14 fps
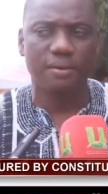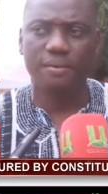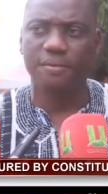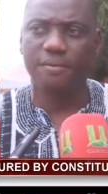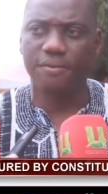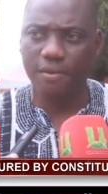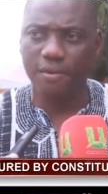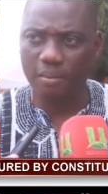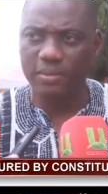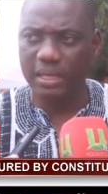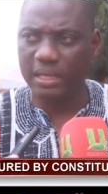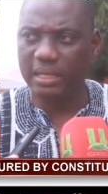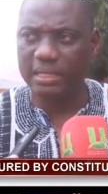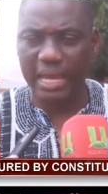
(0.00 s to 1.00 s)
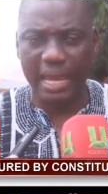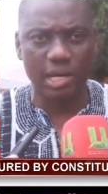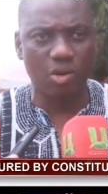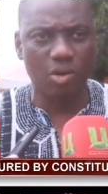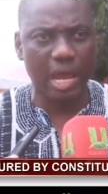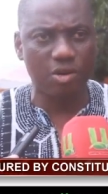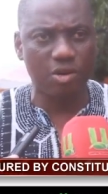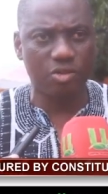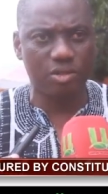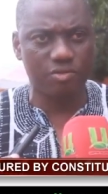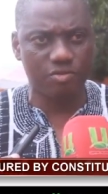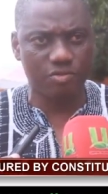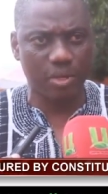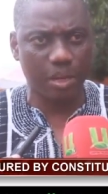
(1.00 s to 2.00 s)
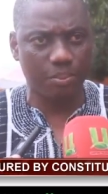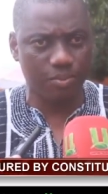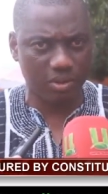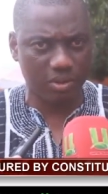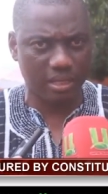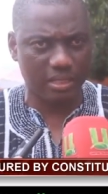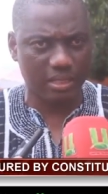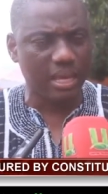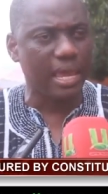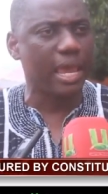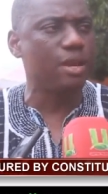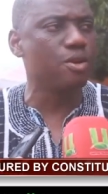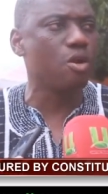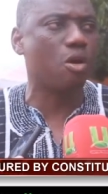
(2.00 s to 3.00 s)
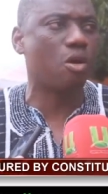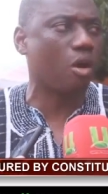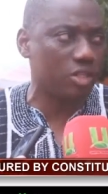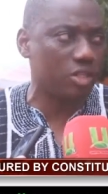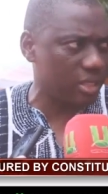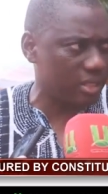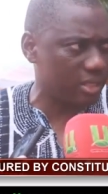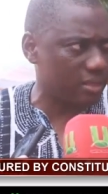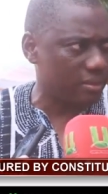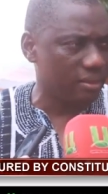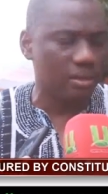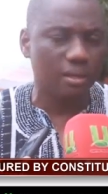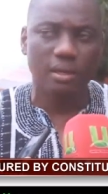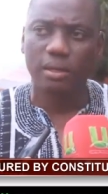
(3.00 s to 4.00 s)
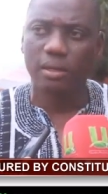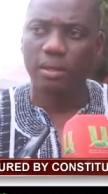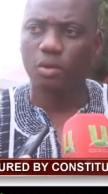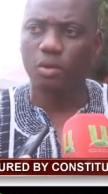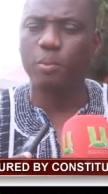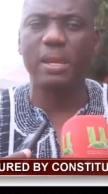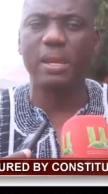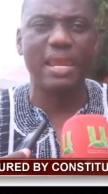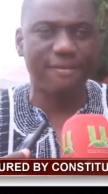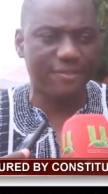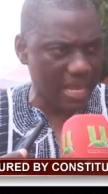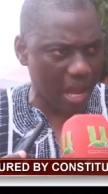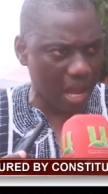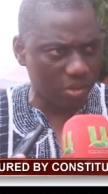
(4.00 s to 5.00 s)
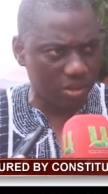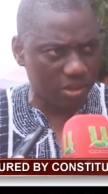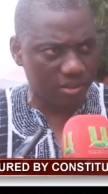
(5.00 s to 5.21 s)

from the Sinohydro uh, project, and no cottage will be left out.